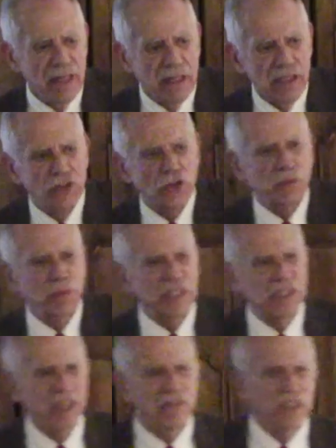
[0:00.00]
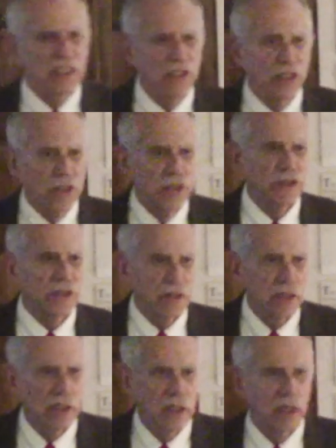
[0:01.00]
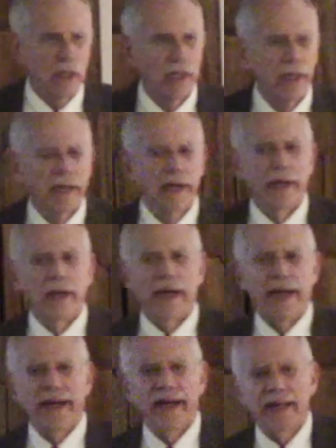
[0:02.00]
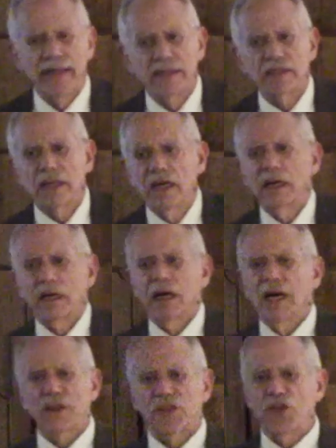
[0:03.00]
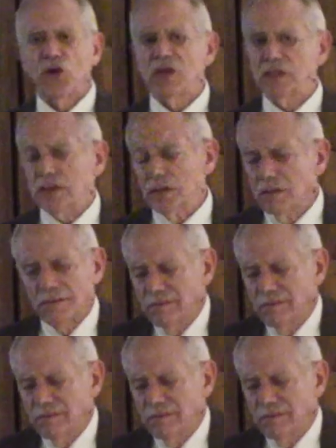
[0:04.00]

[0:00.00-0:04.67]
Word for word: It took me seven years, and I thought